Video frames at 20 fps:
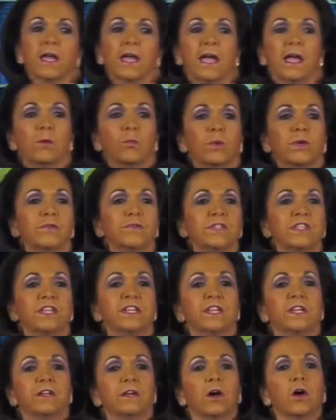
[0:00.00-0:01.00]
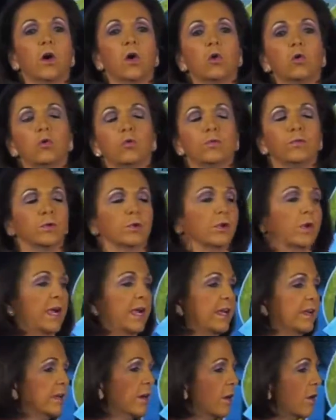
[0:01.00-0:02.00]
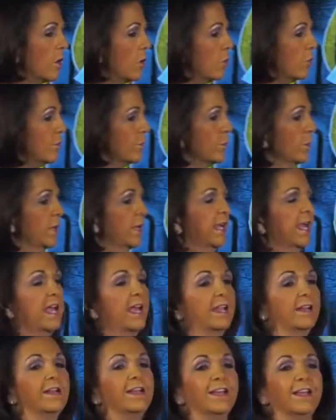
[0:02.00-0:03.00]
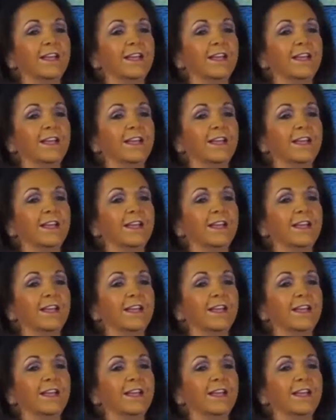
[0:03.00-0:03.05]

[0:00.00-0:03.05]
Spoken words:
and we've seen it over and over again